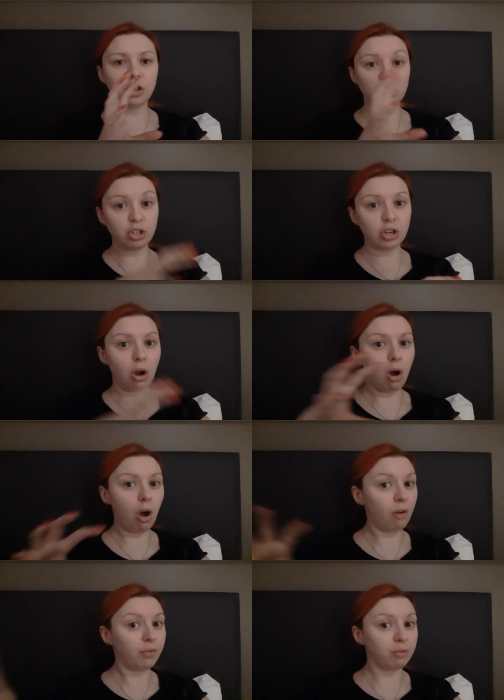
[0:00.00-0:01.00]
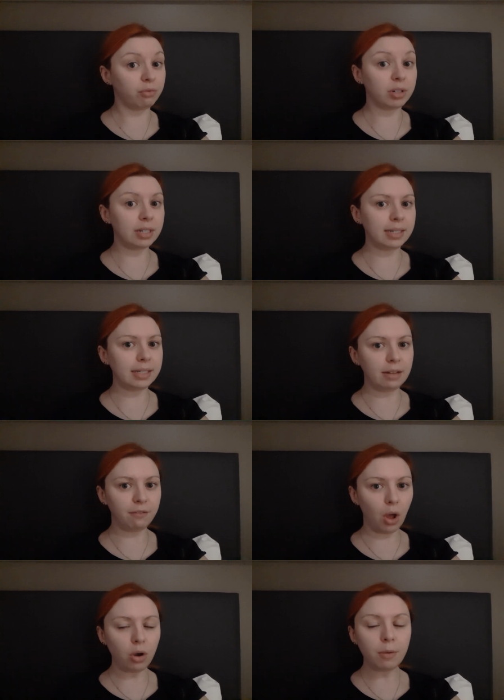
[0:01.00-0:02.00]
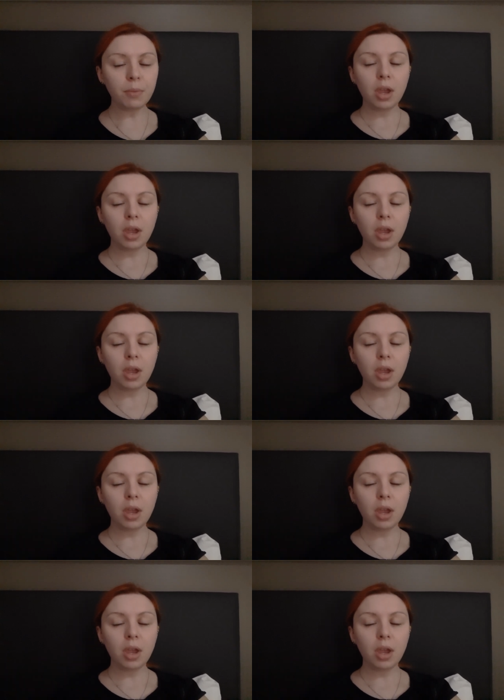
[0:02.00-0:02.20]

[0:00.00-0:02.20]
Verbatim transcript: the start of the Run Disney vlog.